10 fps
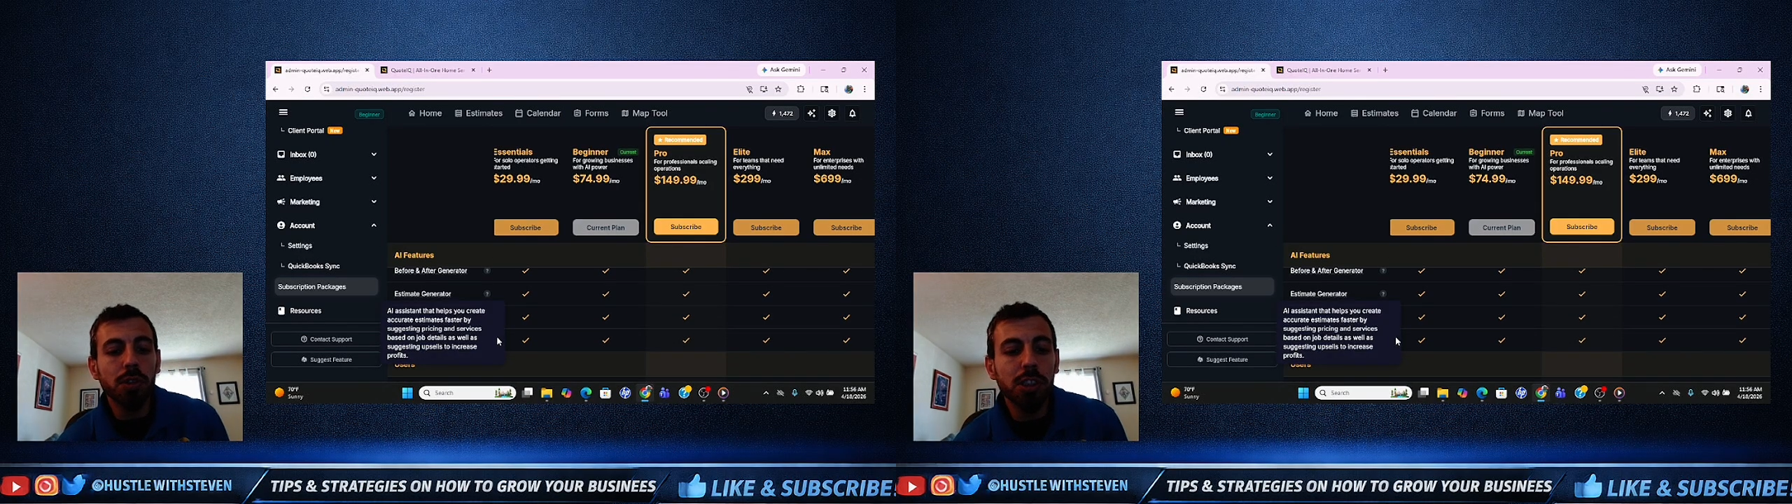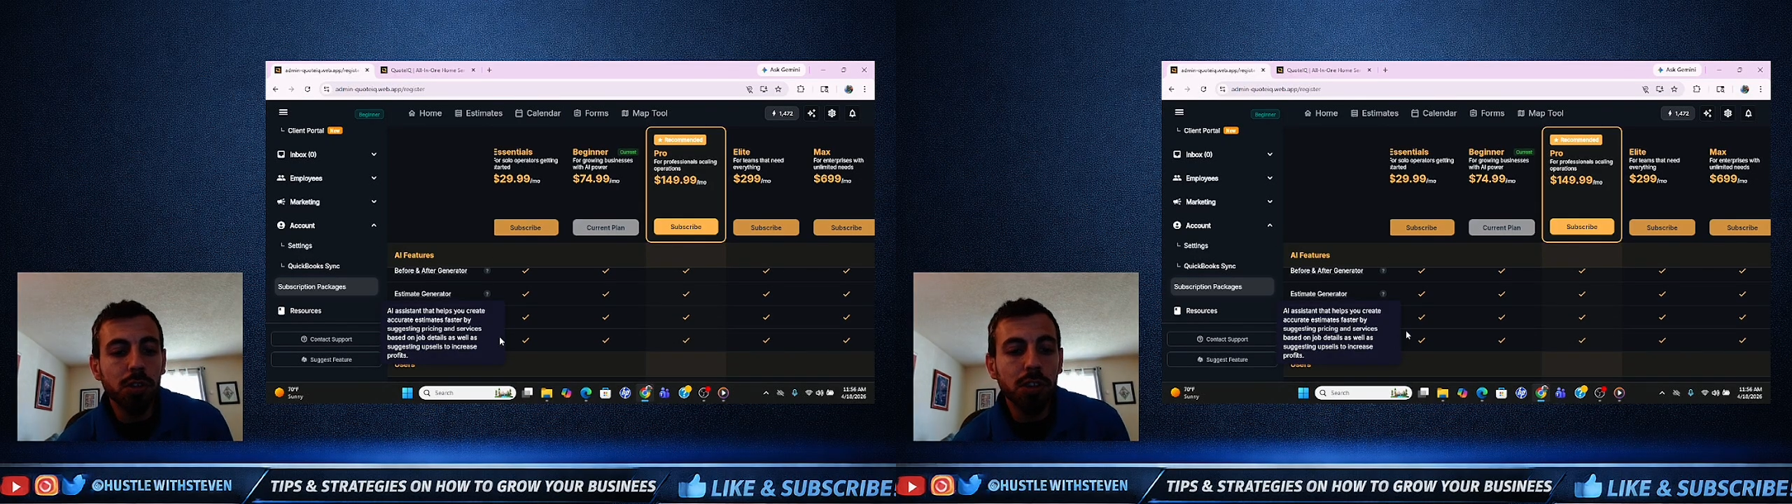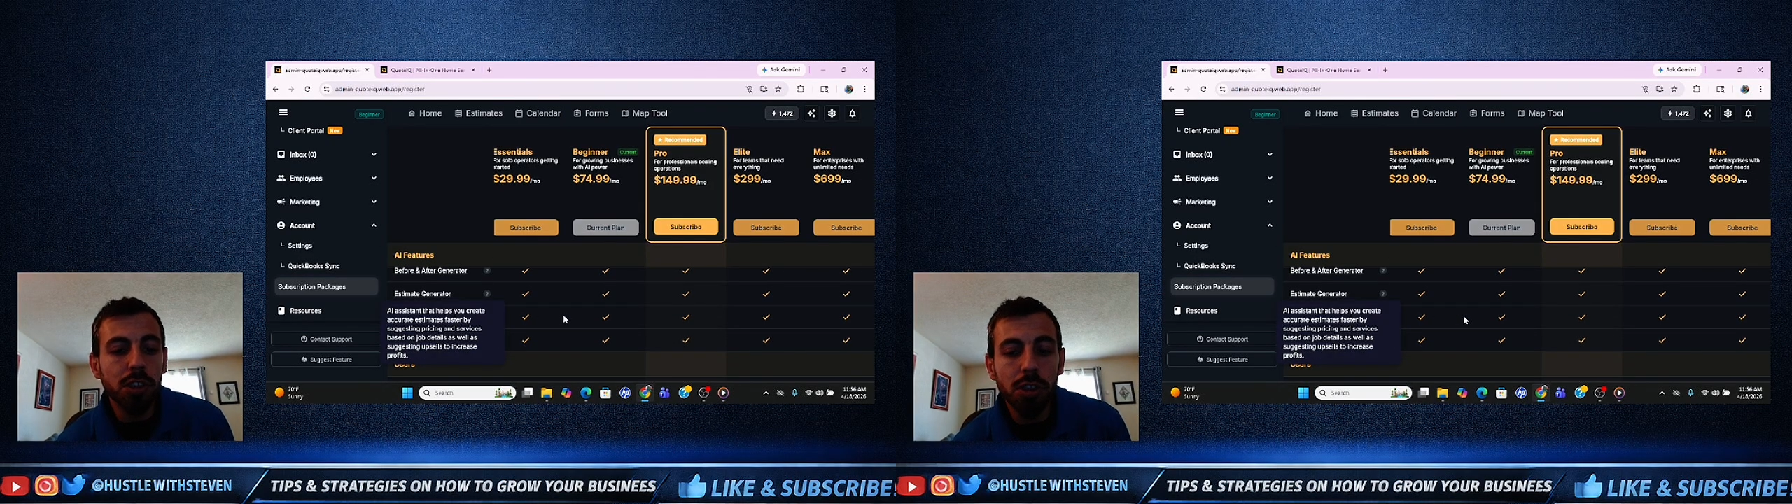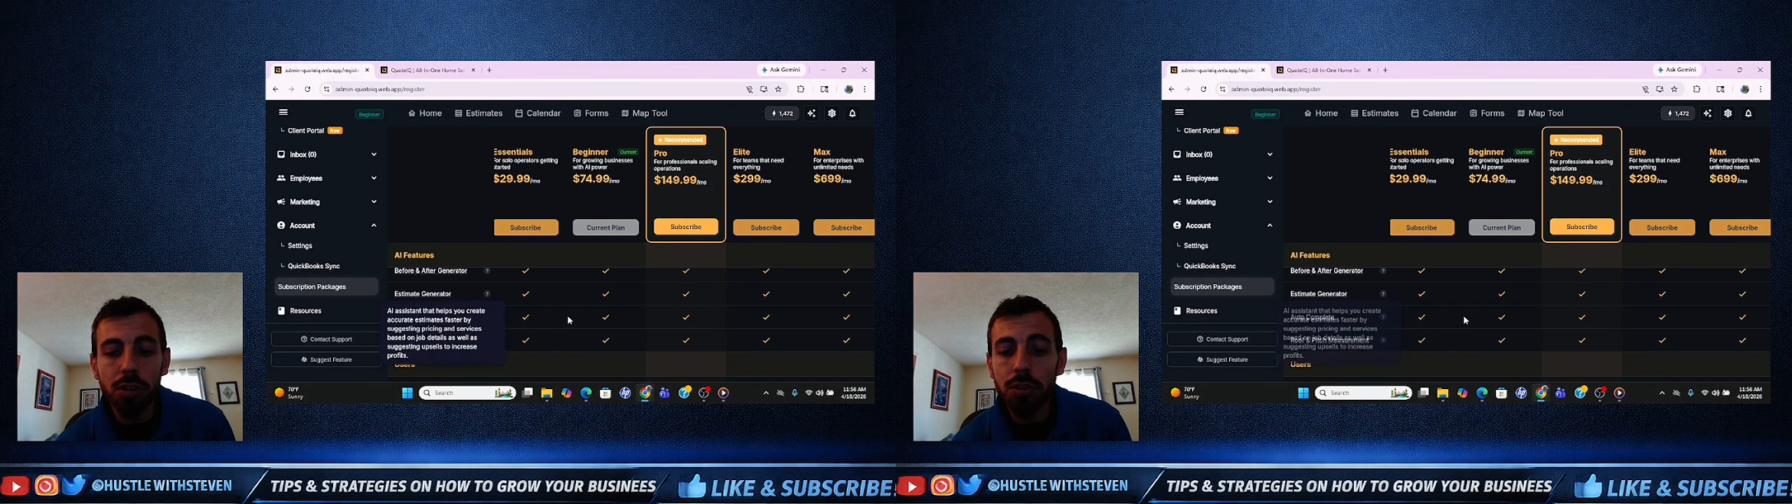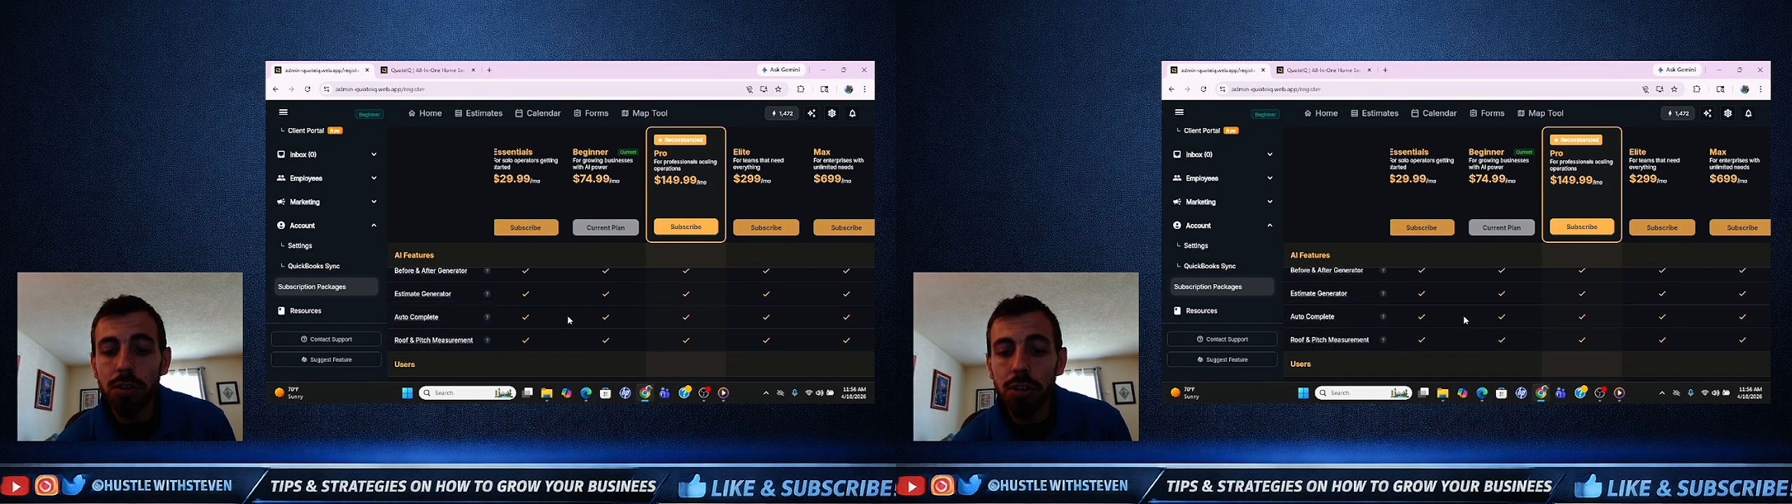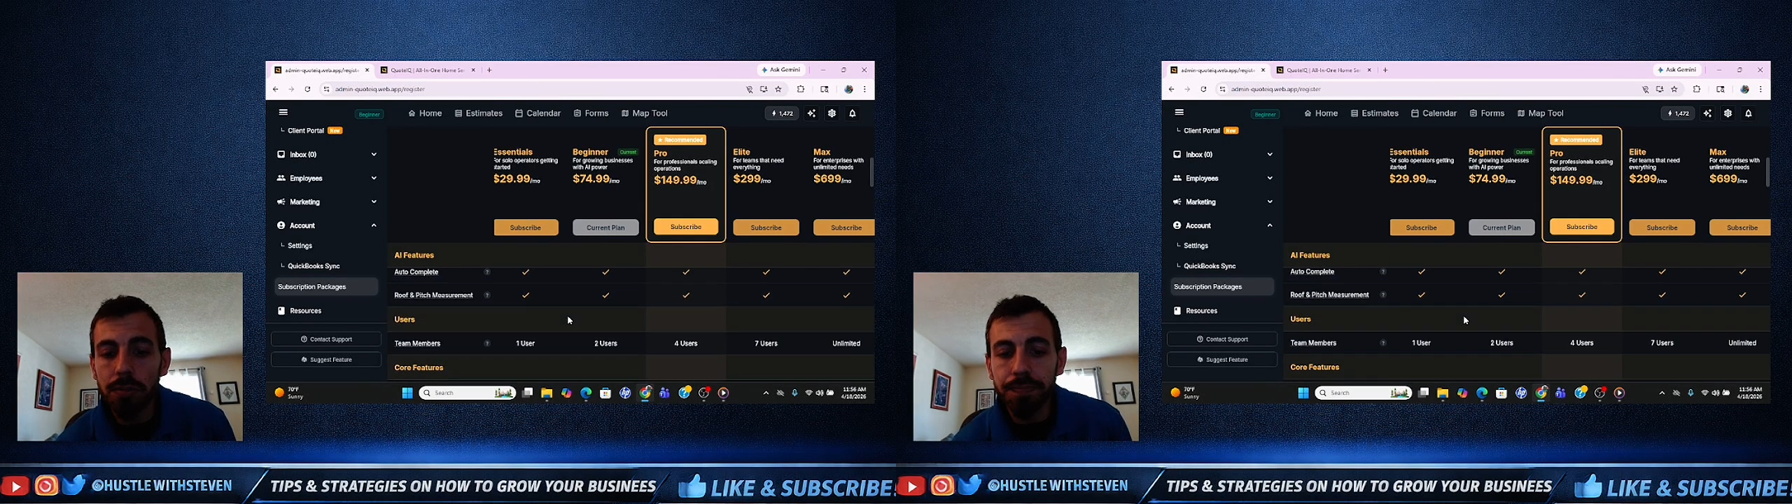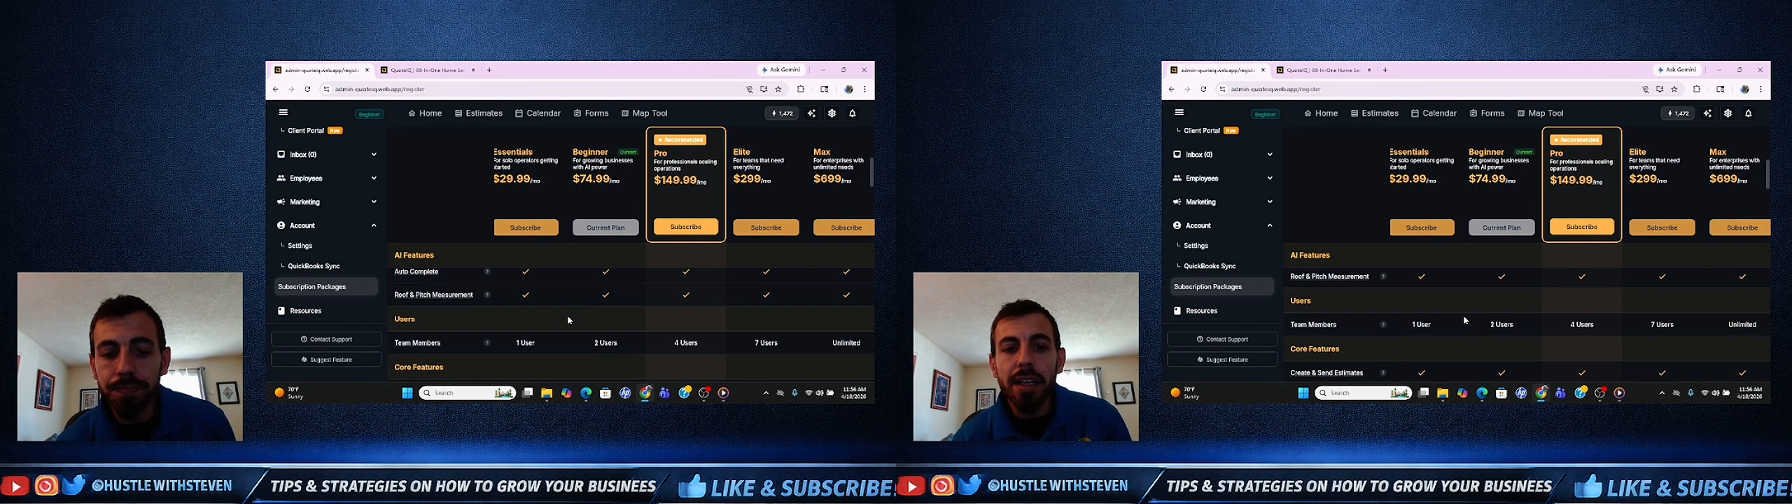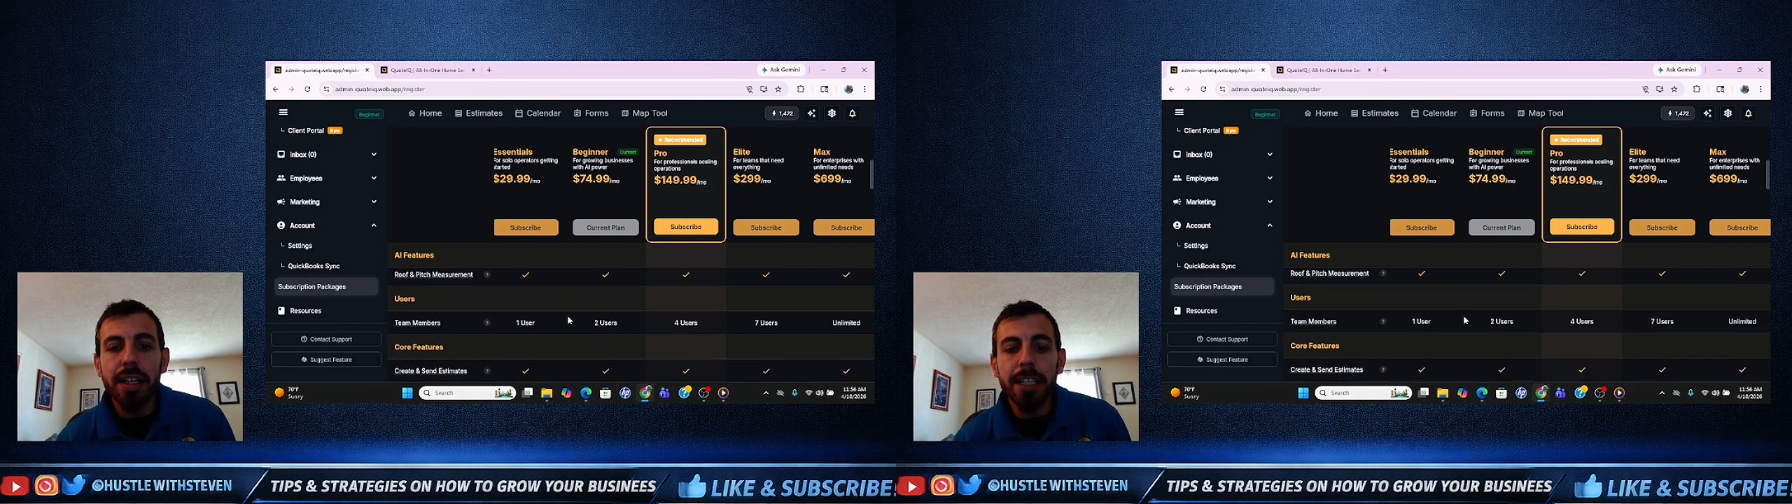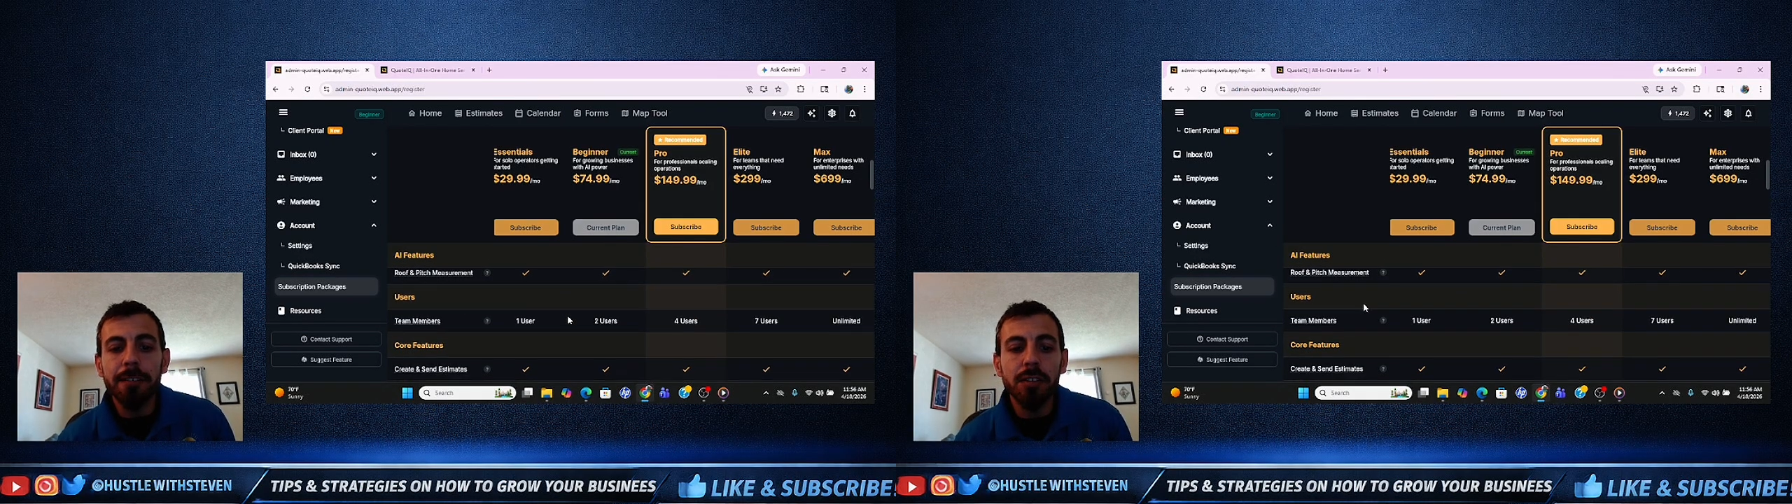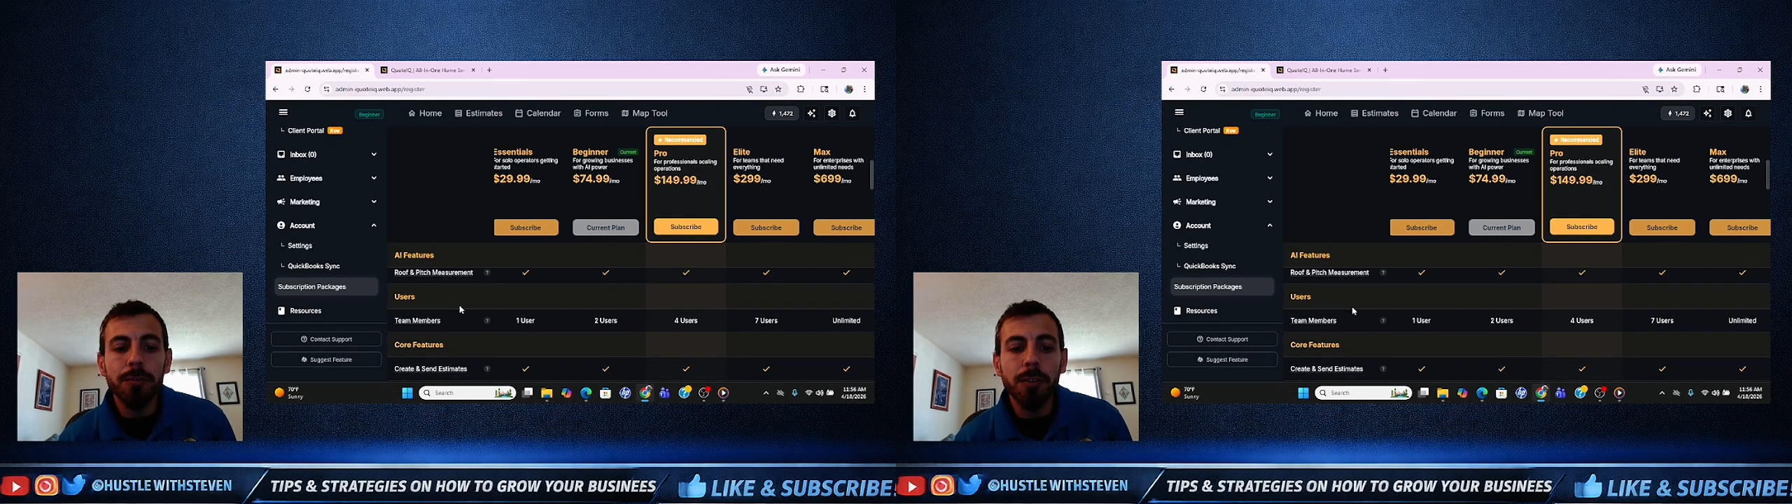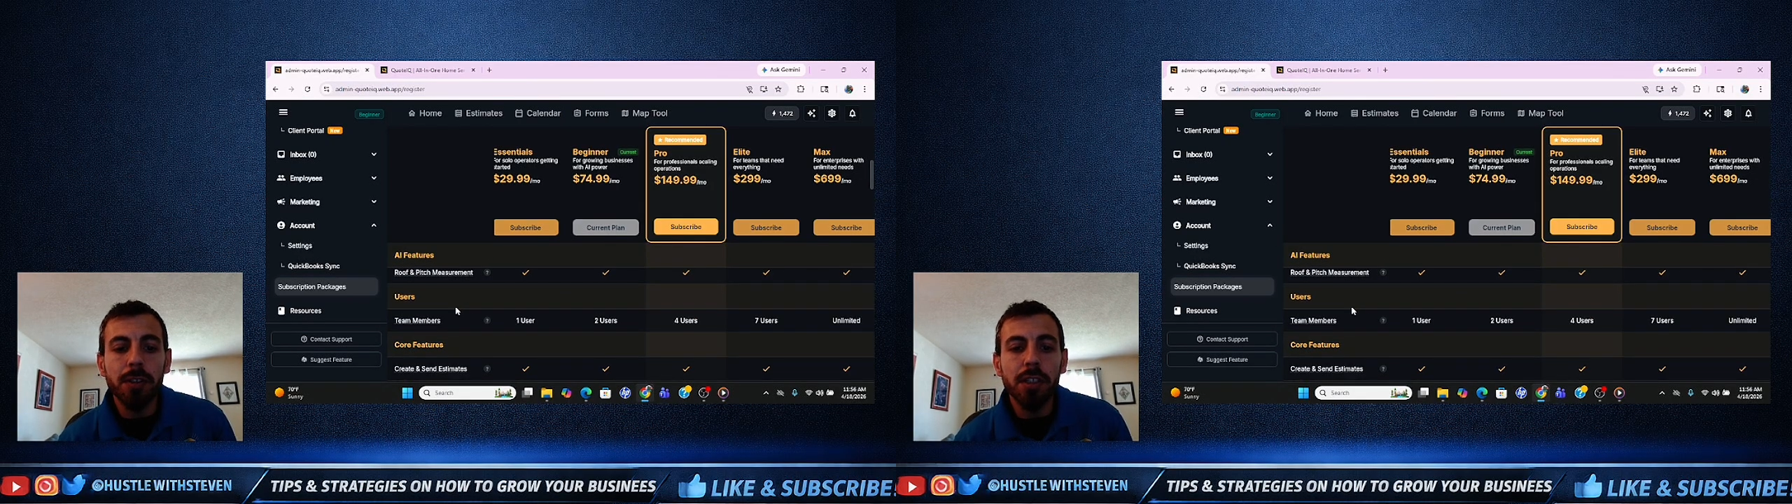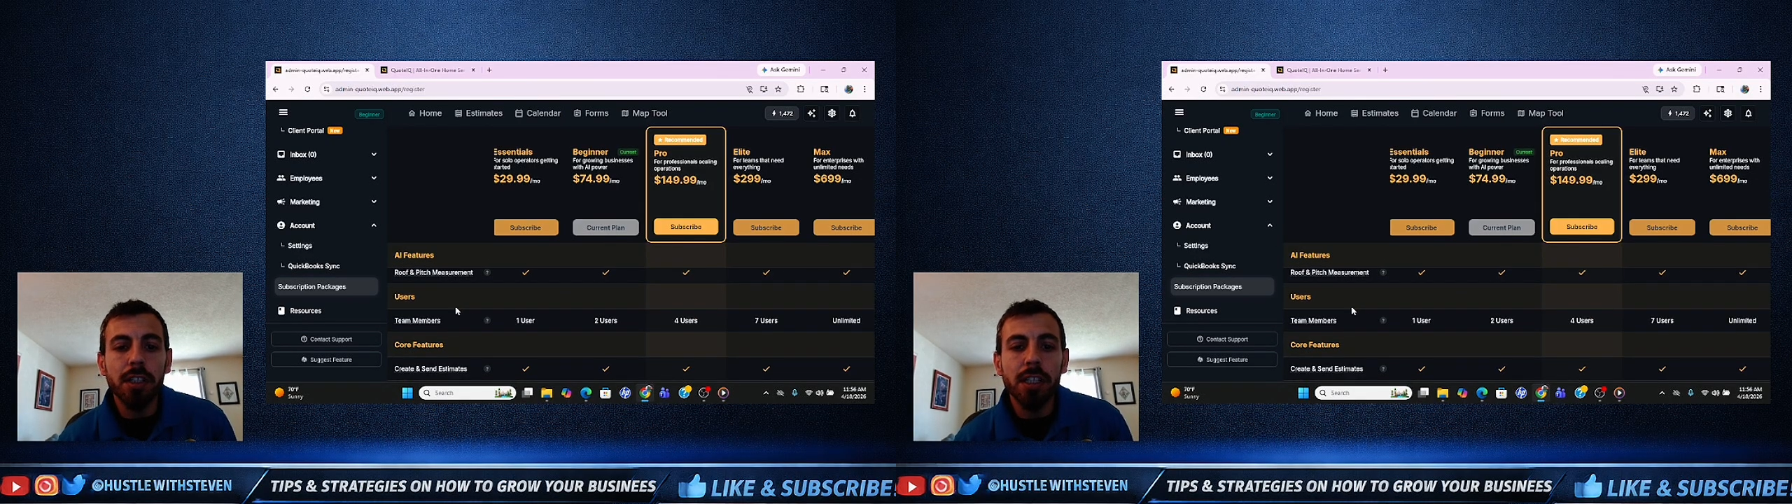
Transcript: that you can use. And for the